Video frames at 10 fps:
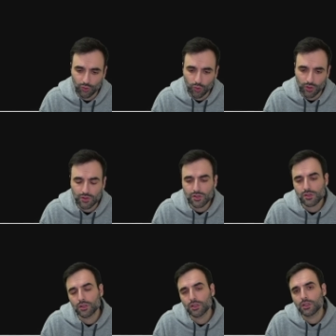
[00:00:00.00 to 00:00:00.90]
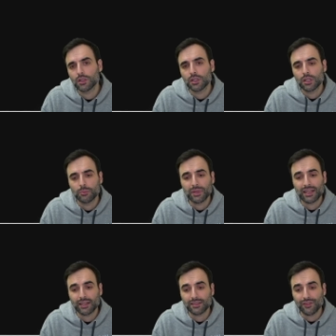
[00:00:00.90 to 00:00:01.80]
of course
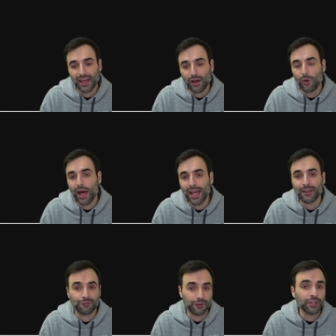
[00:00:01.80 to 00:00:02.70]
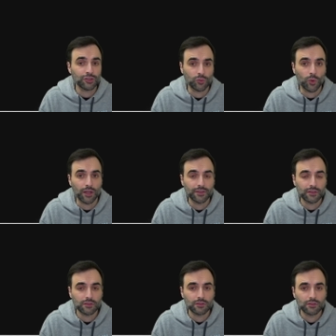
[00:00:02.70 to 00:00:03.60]
because of how high inflation
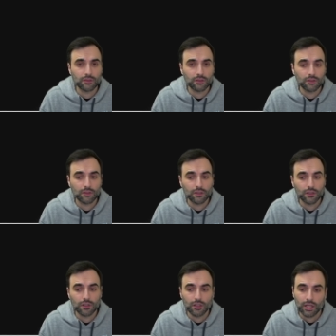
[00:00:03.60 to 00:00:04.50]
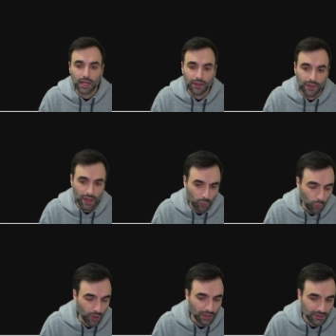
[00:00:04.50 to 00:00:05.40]
was. And
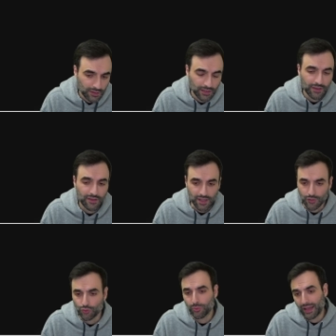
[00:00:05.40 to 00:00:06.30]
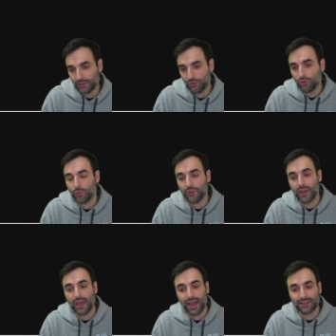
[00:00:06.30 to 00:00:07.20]
then what did the central bank do? Well,
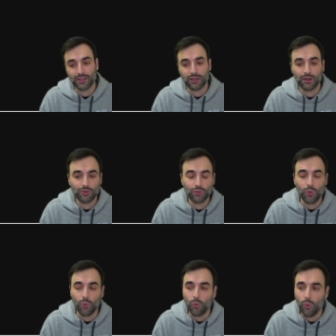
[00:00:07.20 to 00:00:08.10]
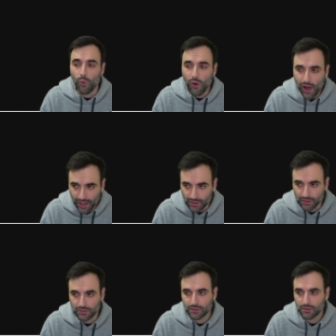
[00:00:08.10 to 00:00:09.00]
they had to go
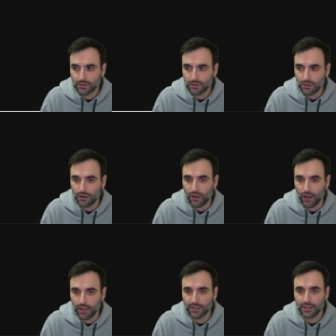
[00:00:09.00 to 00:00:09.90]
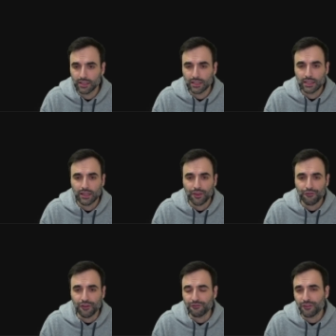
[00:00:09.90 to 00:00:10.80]
wild on
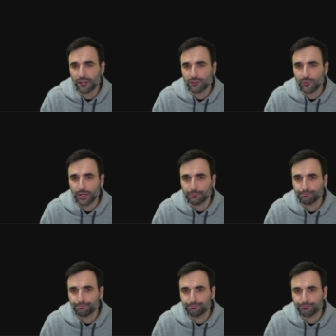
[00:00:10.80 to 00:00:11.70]
the Fed funds rate.